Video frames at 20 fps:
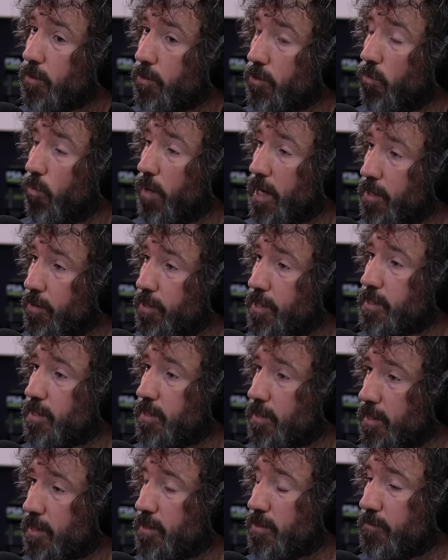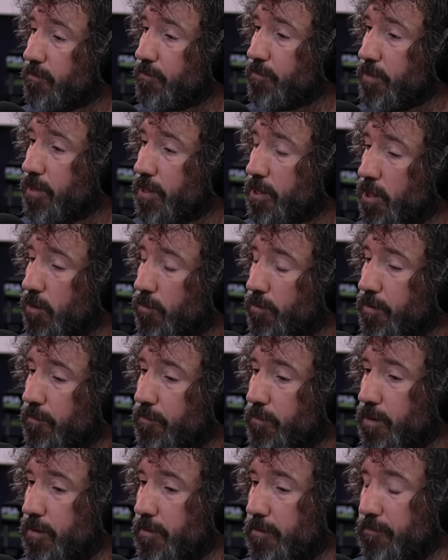The way this this you know,
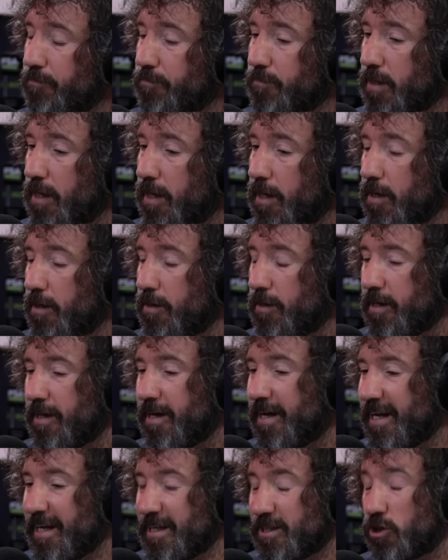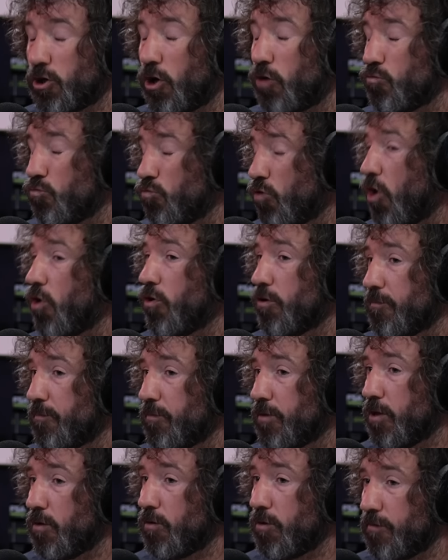it's gone wrong.
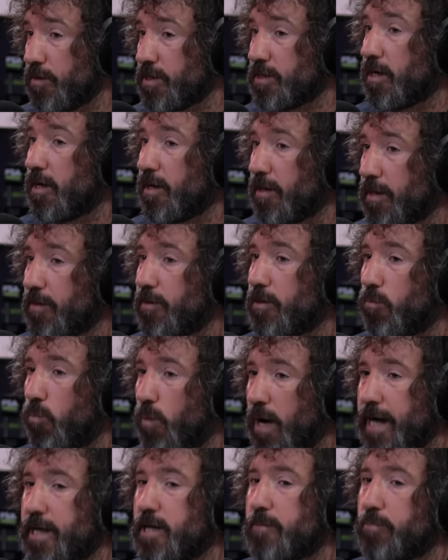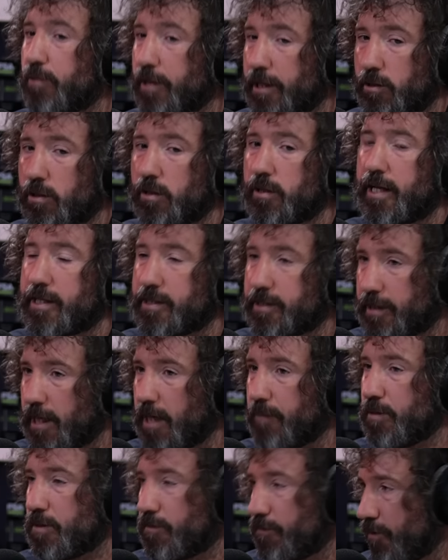There is a, the wider political
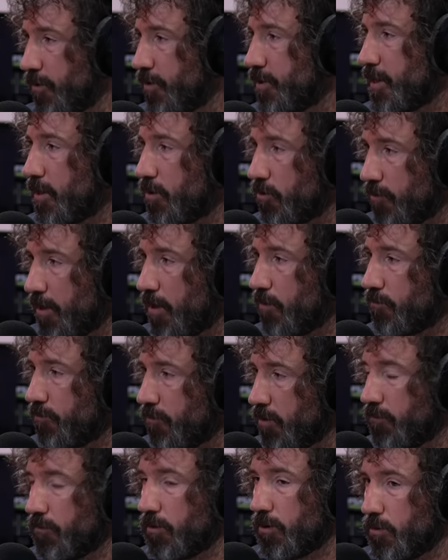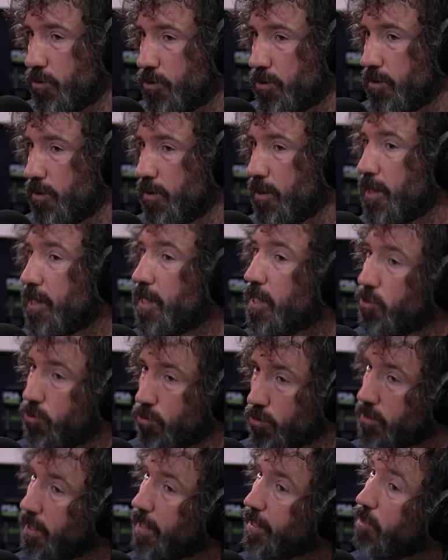landscape is fertile ground for revolution,
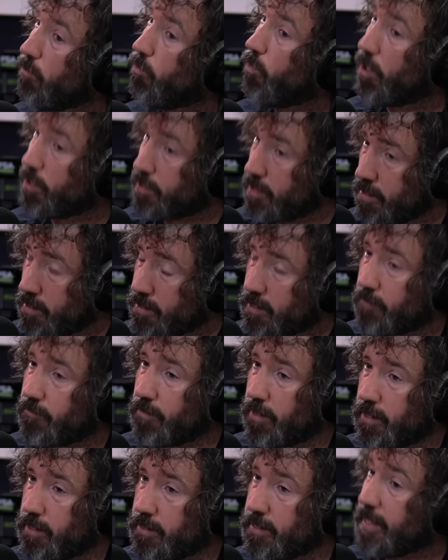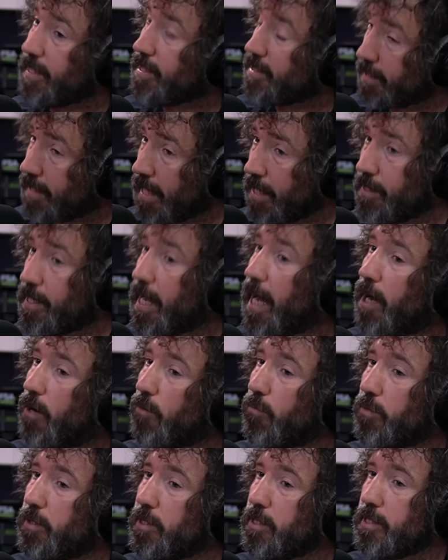just like it was in the seventies. It is again
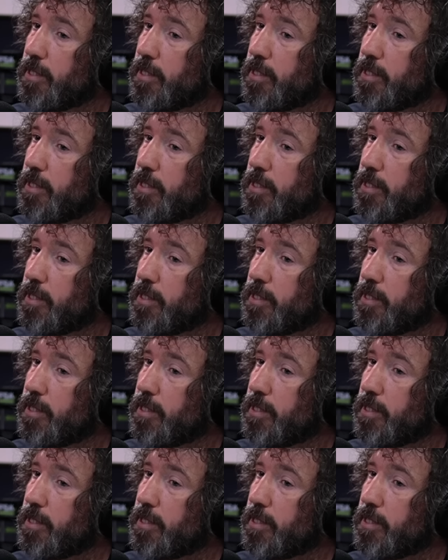now.